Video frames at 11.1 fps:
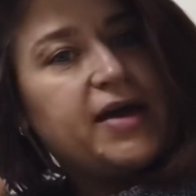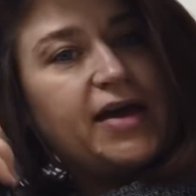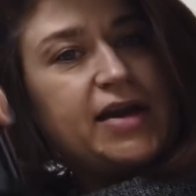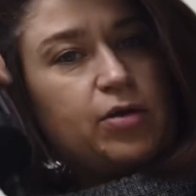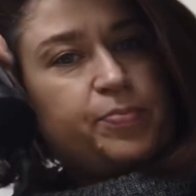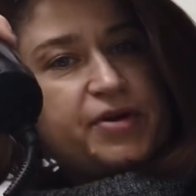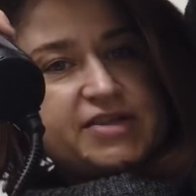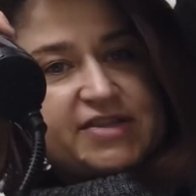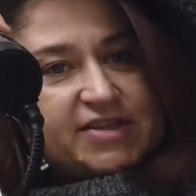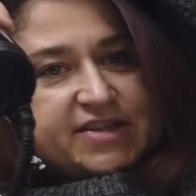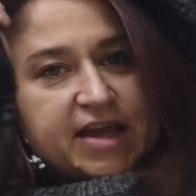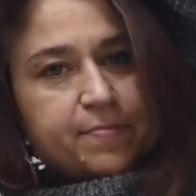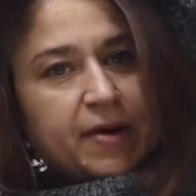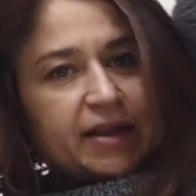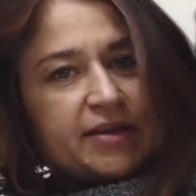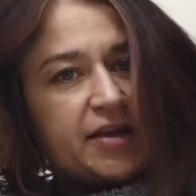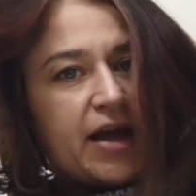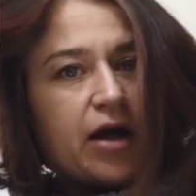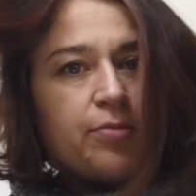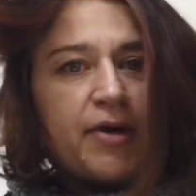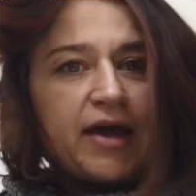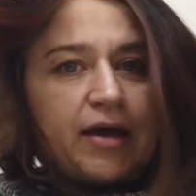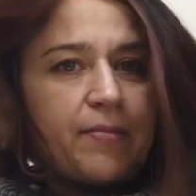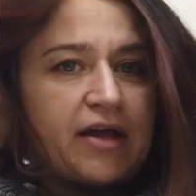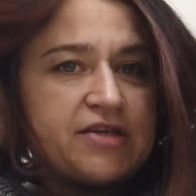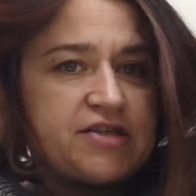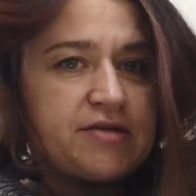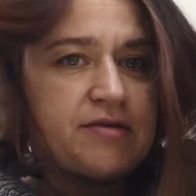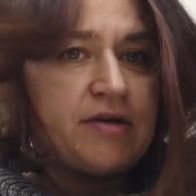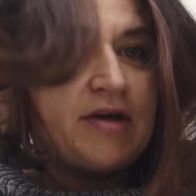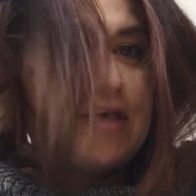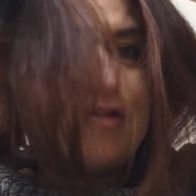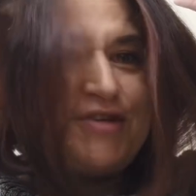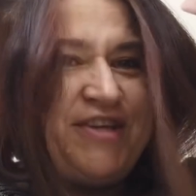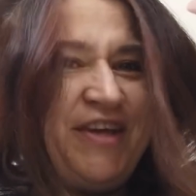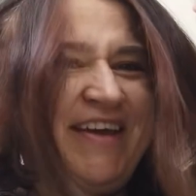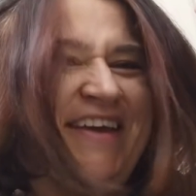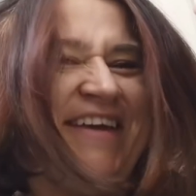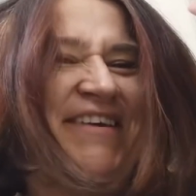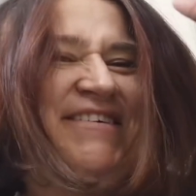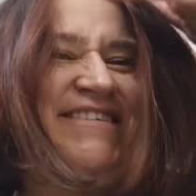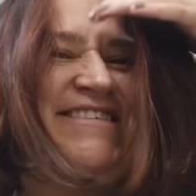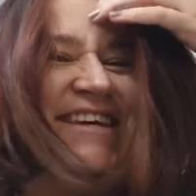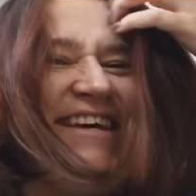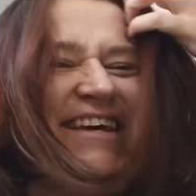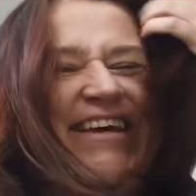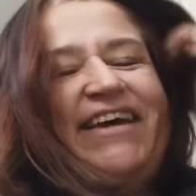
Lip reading: way and I'll press the same button, I'll make a mess. You see?